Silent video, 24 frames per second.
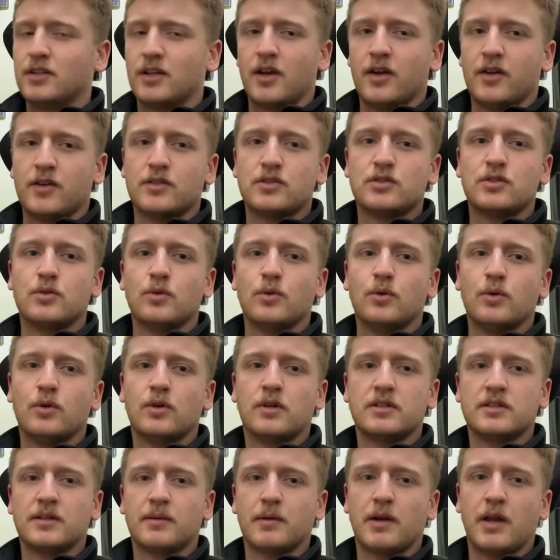kind of store,
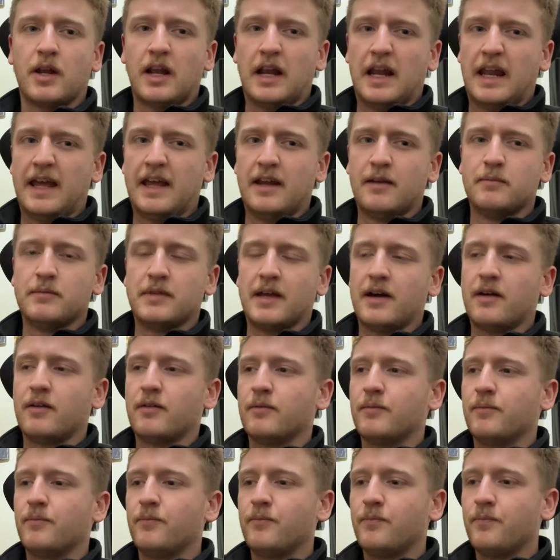because I'm kind of laying them down.